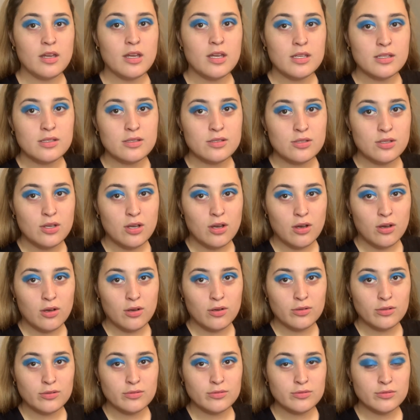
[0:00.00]
So
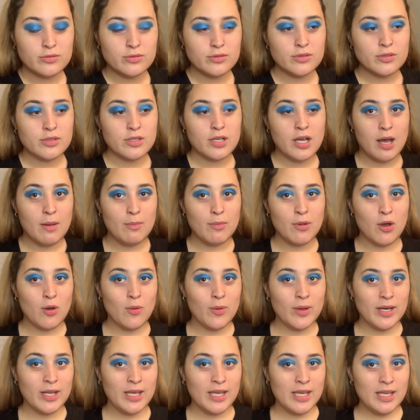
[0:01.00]
I'm
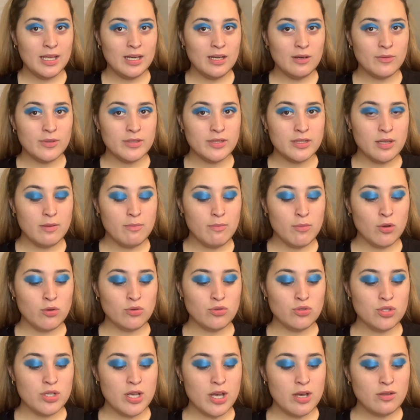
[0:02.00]
going in with the
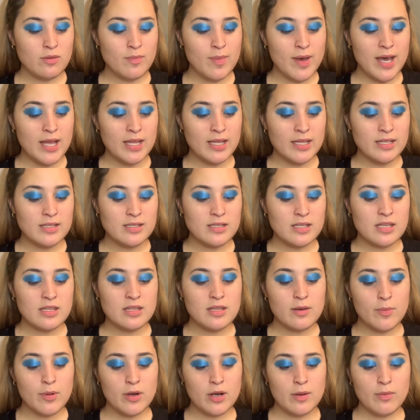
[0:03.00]
Moonchild palette, the
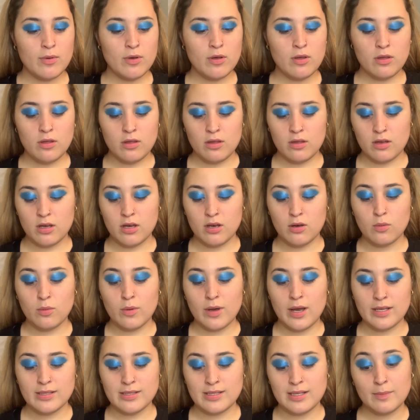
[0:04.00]
purple. Oh, I
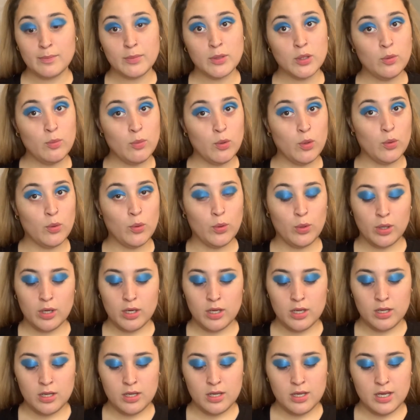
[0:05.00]
said Blue Moon.
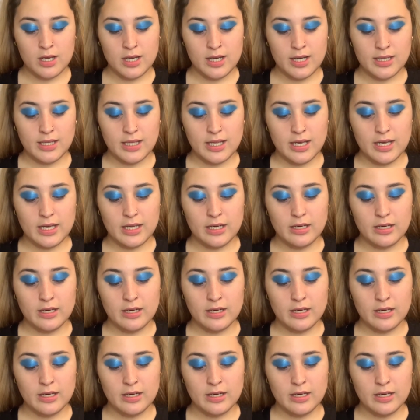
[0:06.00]
I lied.